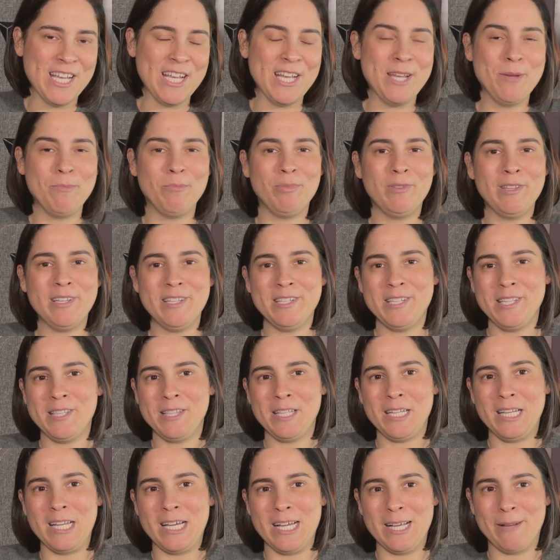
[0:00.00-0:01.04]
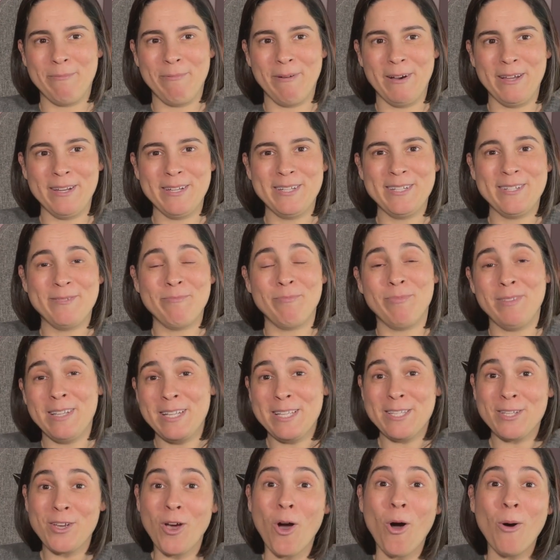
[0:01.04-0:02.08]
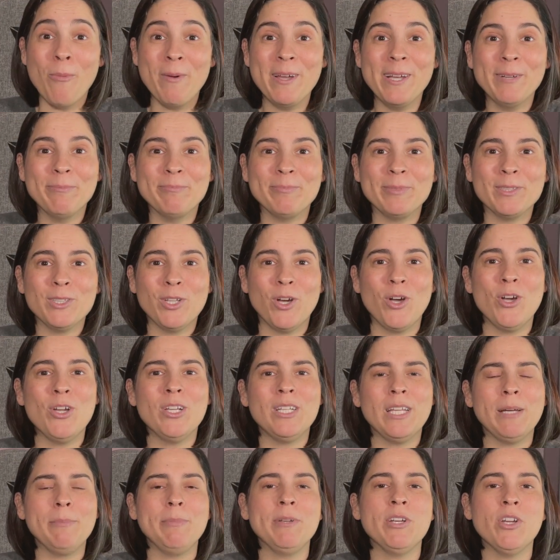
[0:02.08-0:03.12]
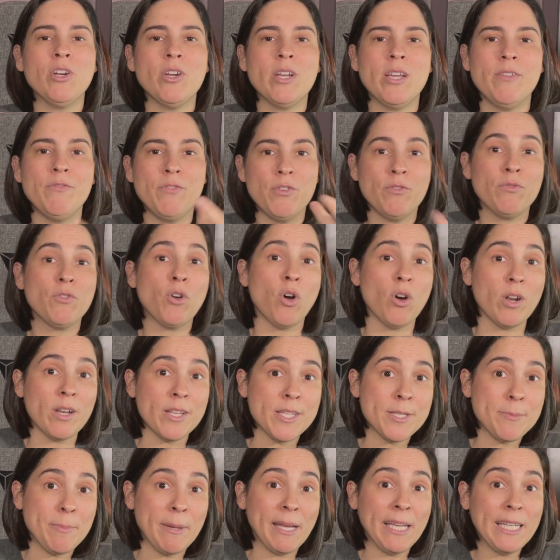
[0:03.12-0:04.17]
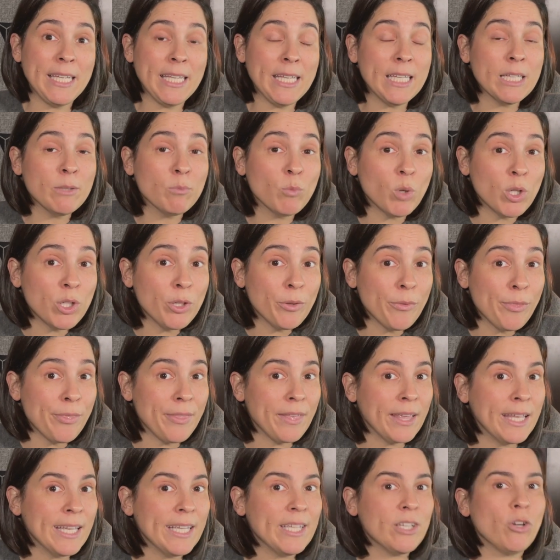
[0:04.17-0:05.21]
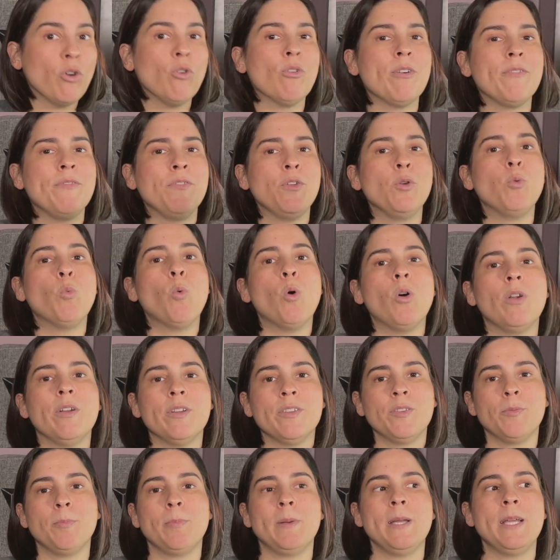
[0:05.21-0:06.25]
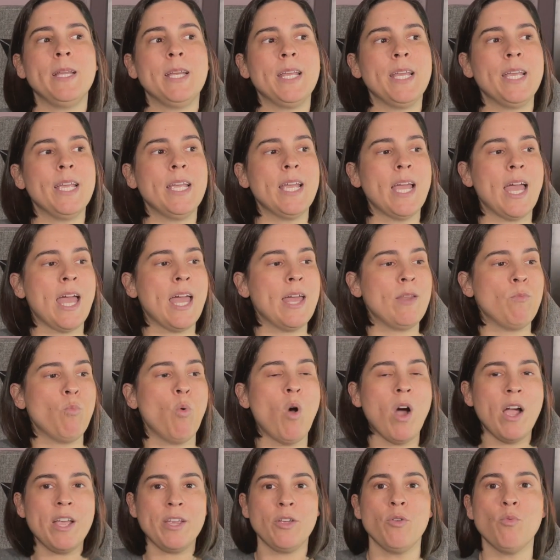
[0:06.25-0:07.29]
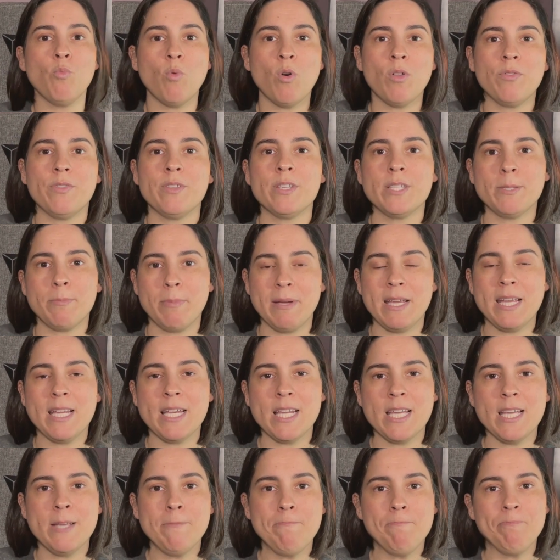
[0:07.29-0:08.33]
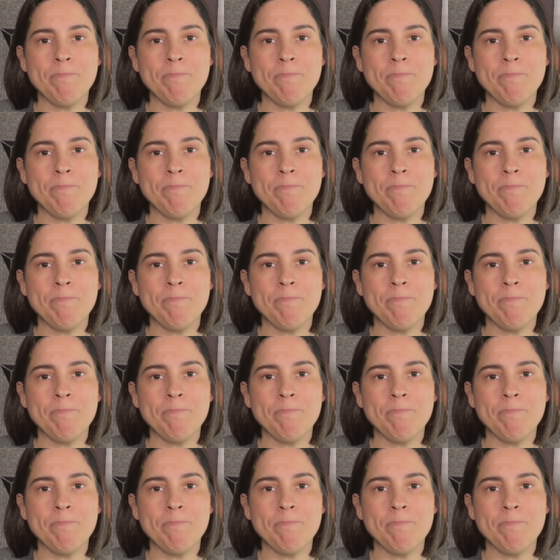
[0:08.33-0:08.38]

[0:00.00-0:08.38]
Please hit the like button. Please comment below. Let me know if you've got a Speedy and what you think, or if you want a Speedy and why you want the Speedy.